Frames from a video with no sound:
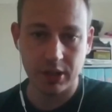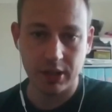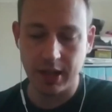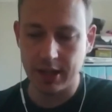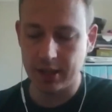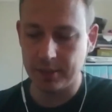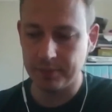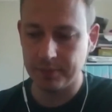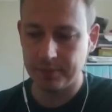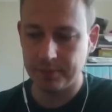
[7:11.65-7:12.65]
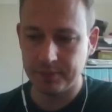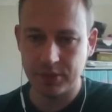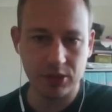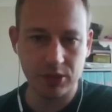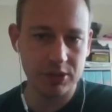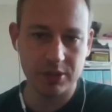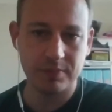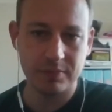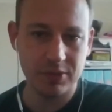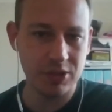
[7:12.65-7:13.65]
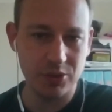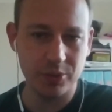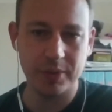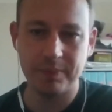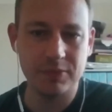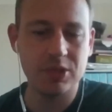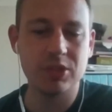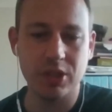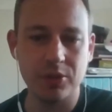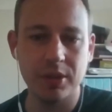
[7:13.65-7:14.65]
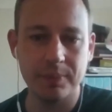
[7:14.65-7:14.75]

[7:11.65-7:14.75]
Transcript: So just do it. Just go do it.